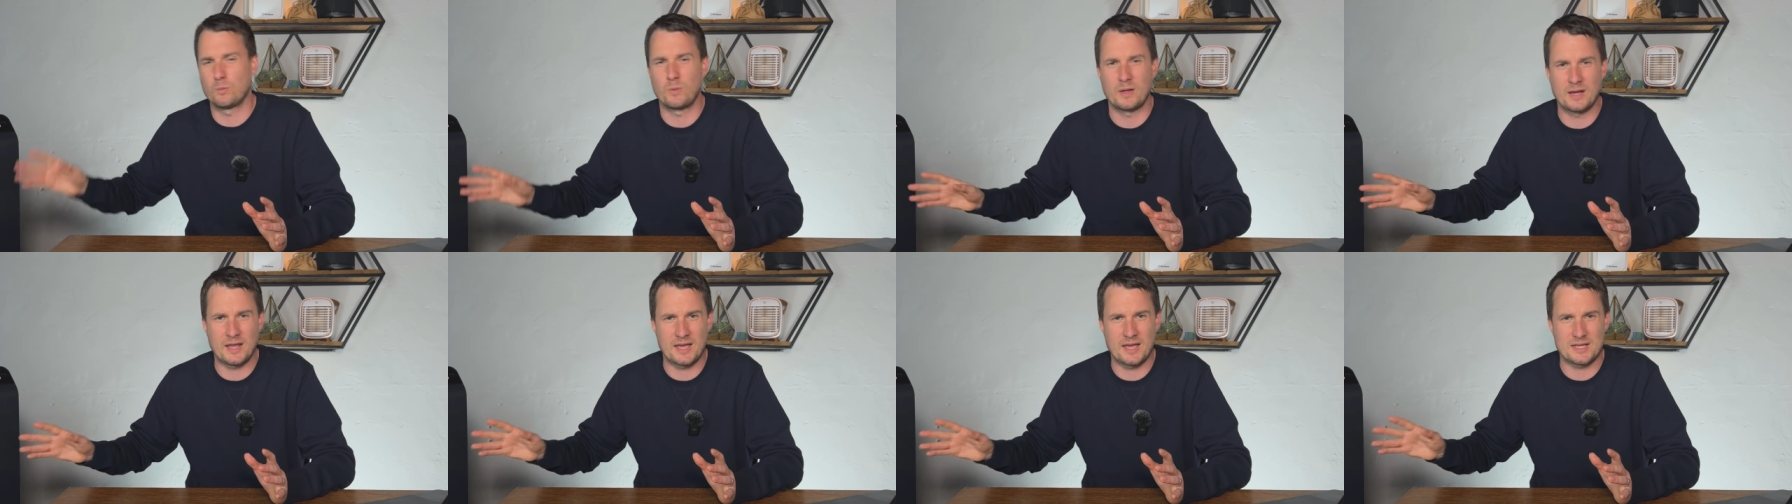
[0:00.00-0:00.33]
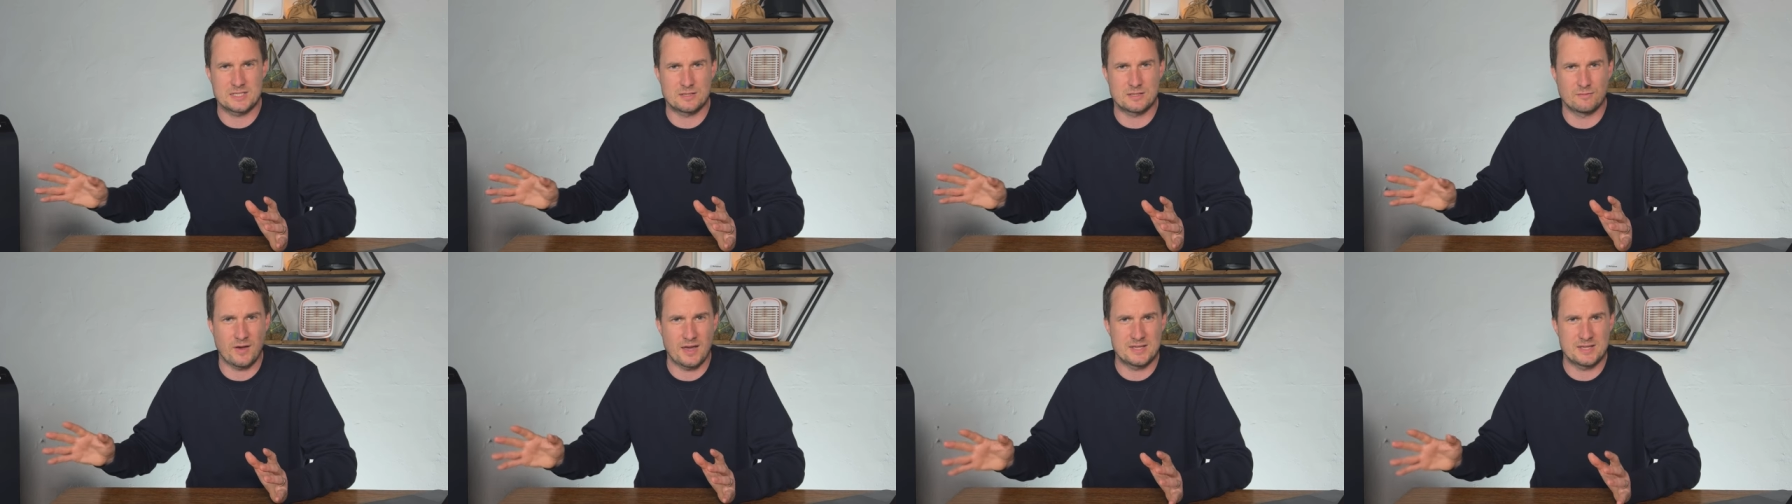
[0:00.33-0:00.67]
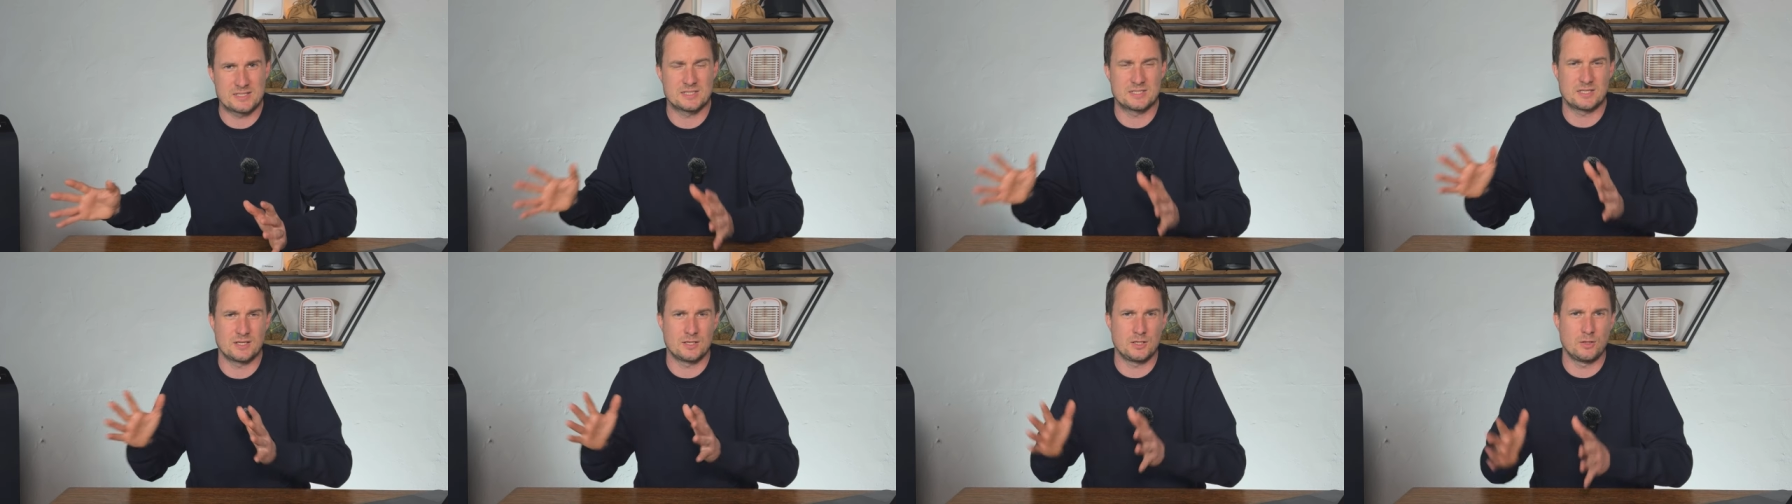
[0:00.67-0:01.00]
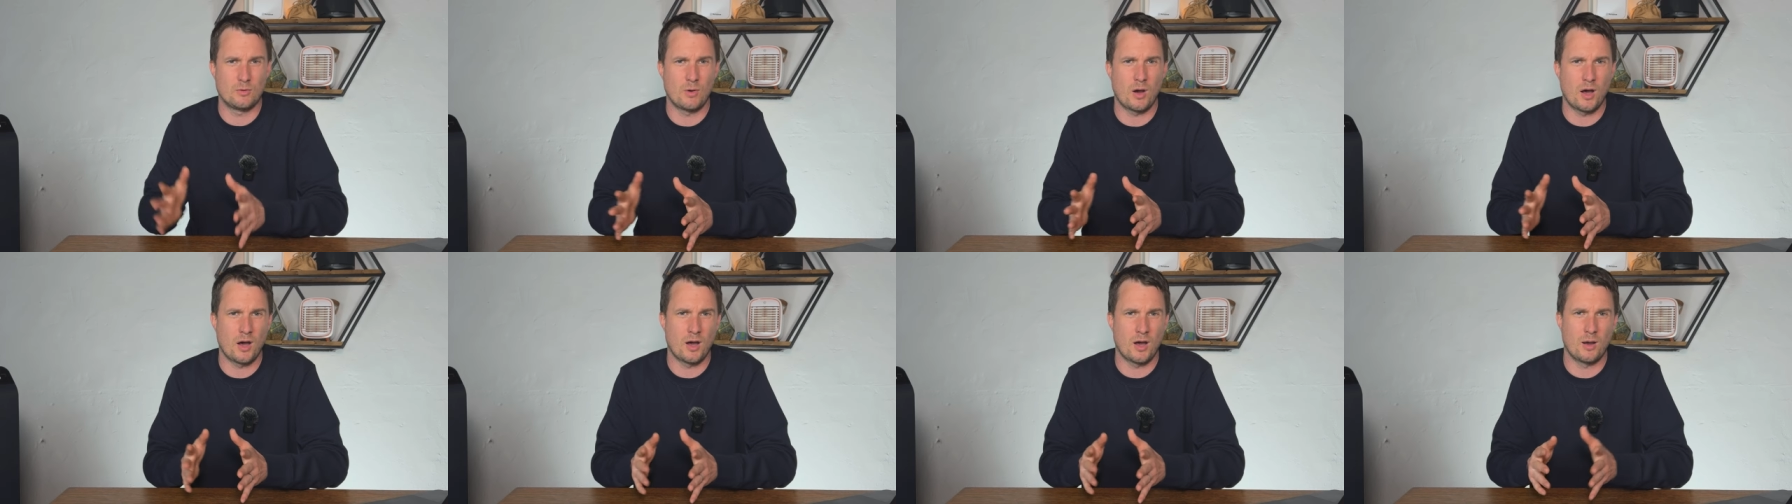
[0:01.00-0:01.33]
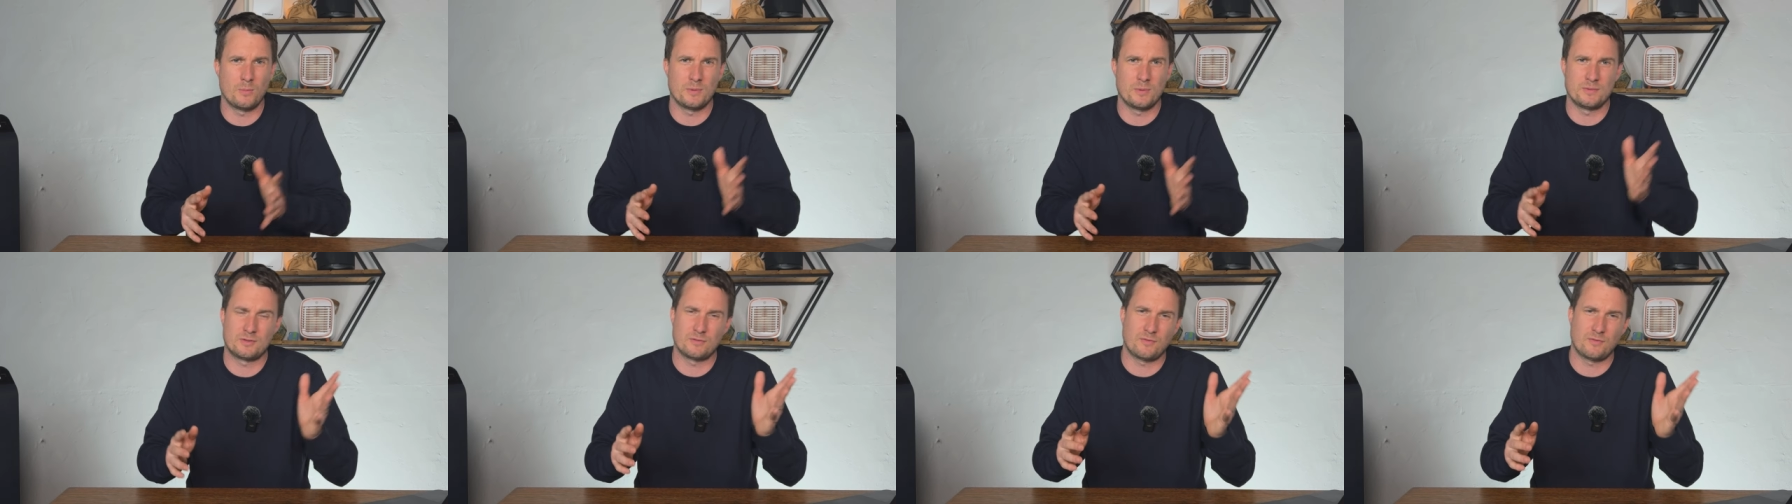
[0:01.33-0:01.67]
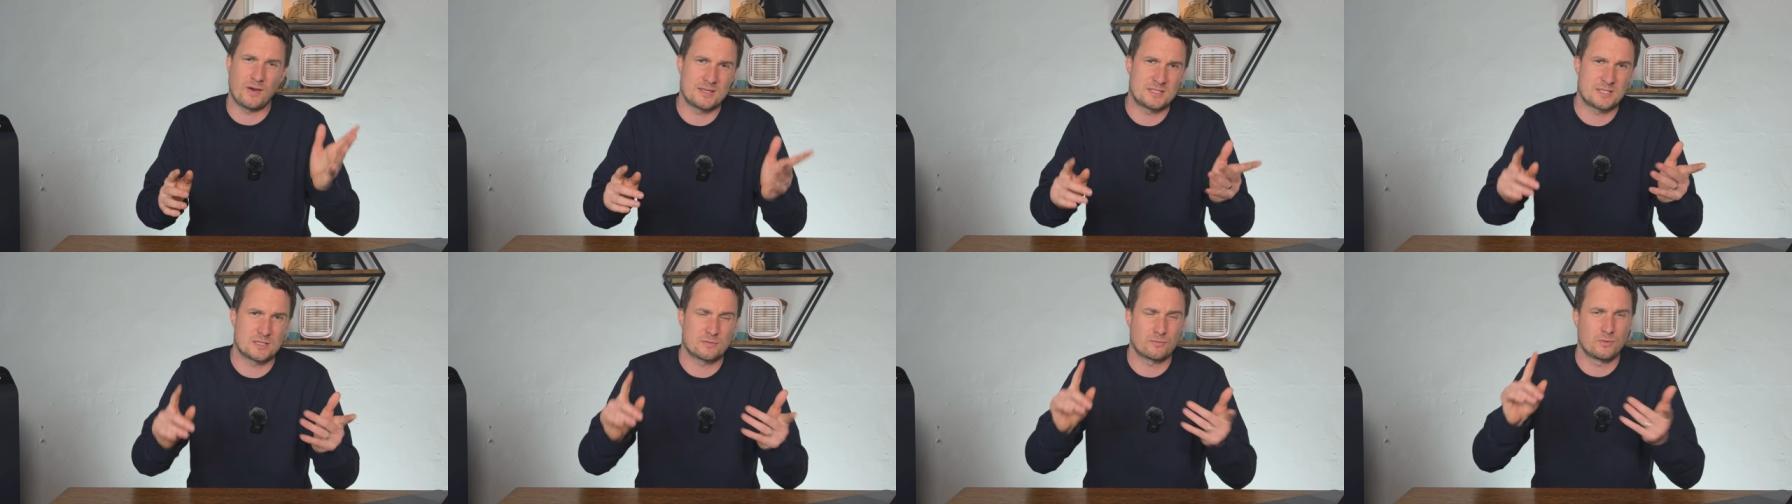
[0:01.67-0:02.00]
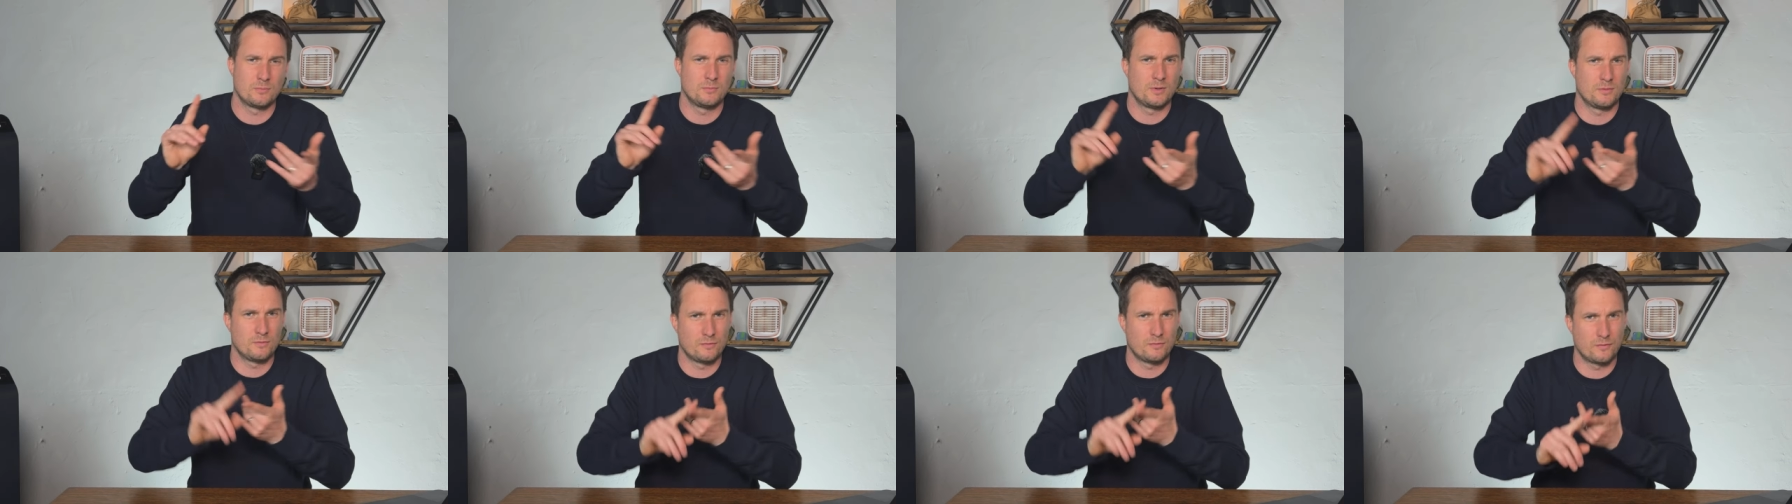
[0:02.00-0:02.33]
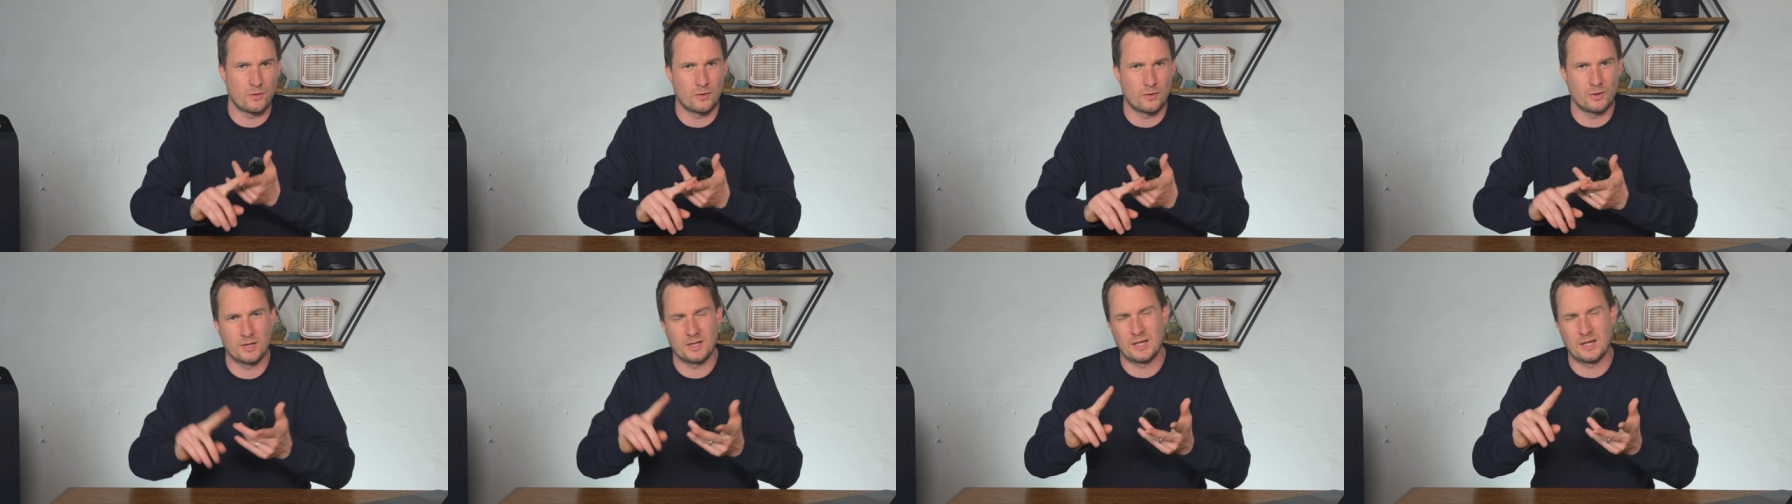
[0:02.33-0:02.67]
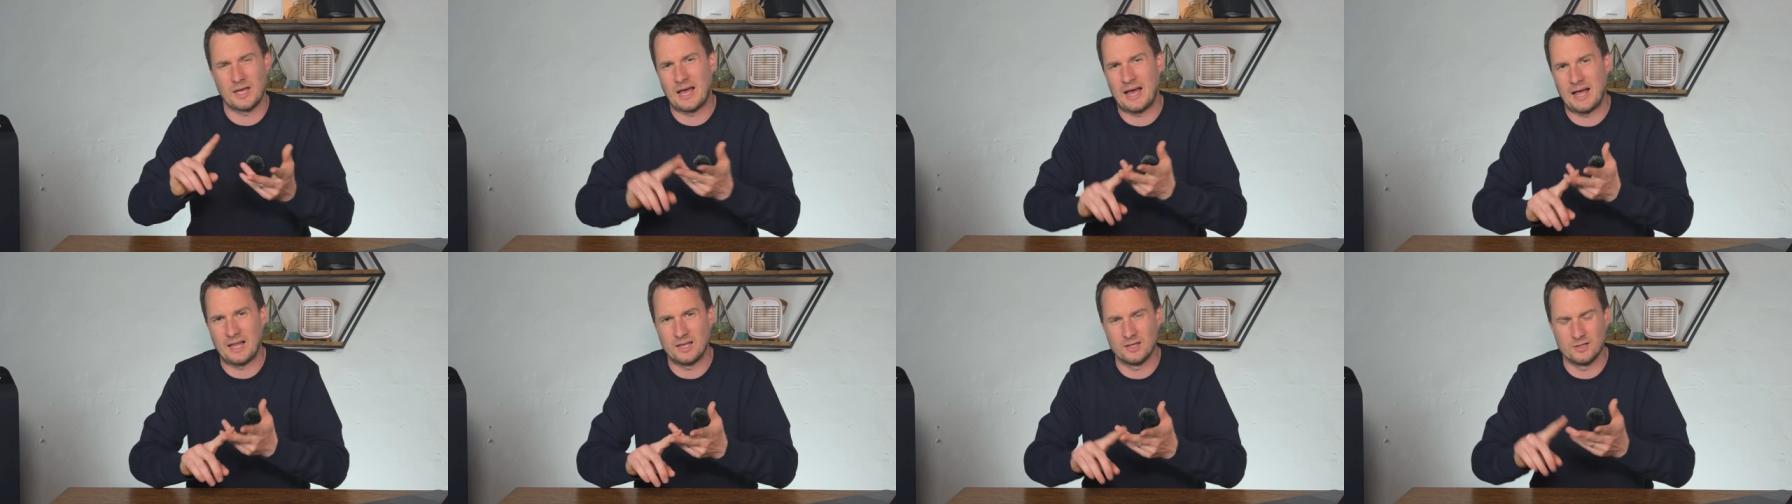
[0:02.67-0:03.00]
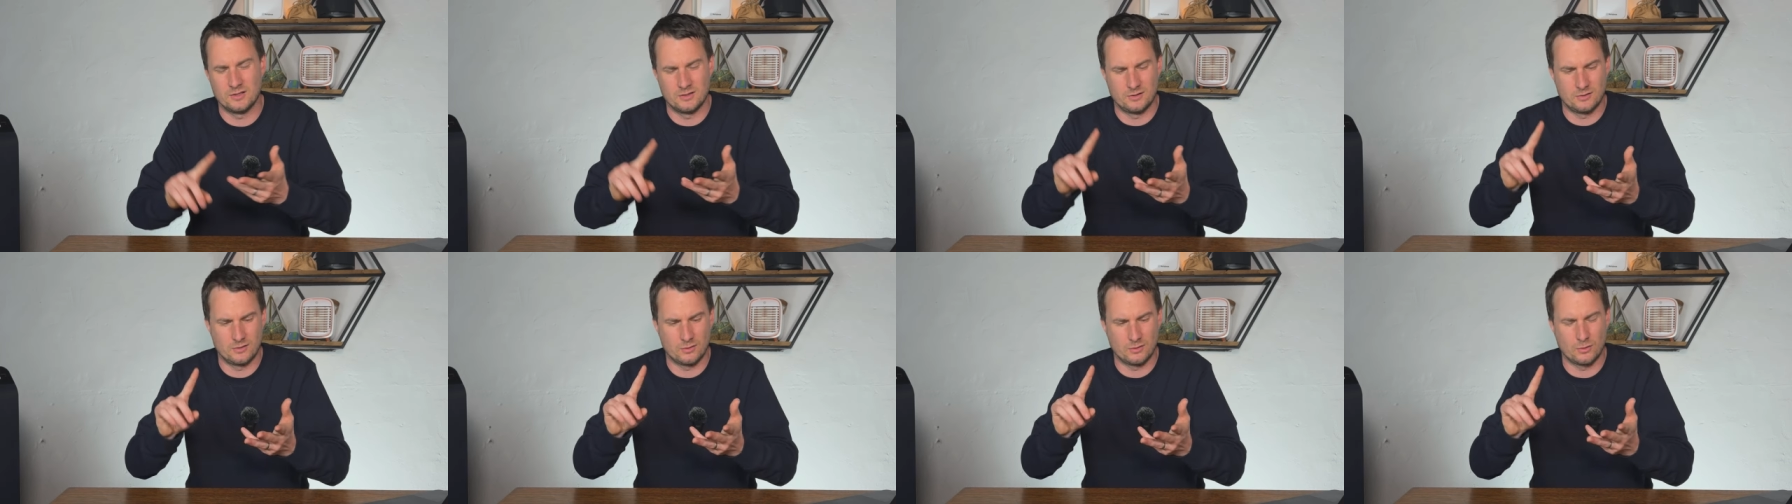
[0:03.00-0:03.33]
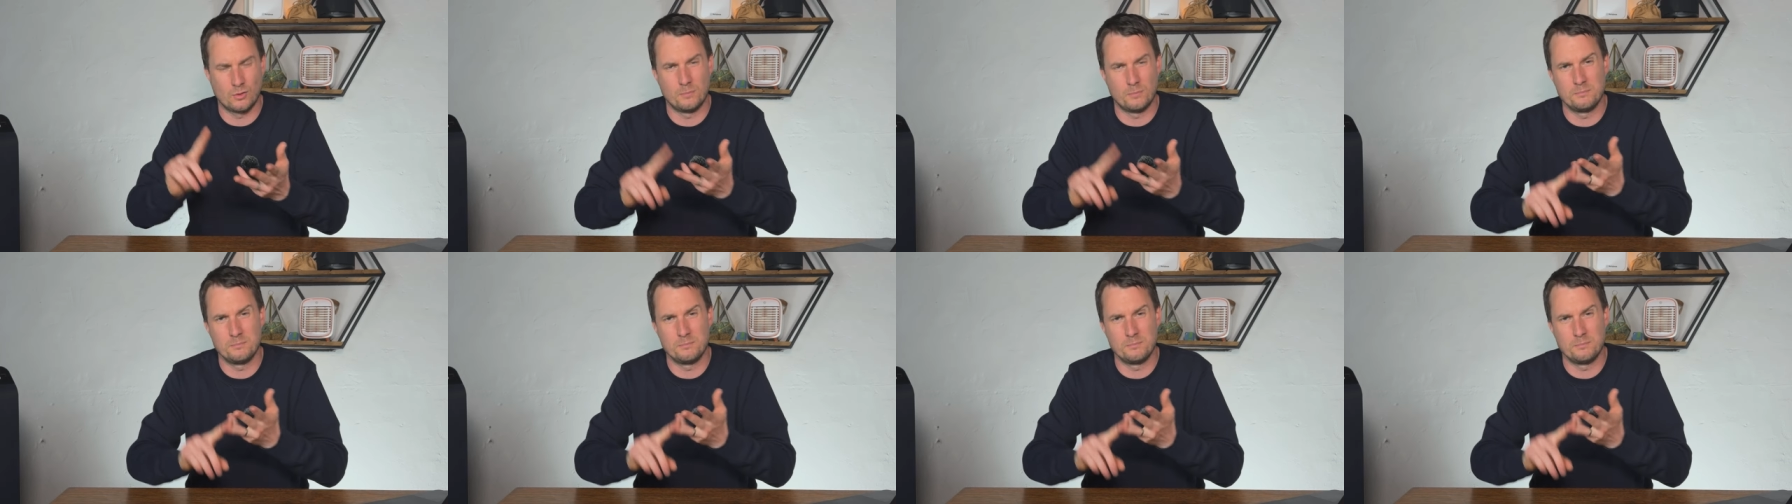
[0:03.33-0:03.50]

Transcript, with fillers: Winix devices than you are with devices from Levoit, Alen, or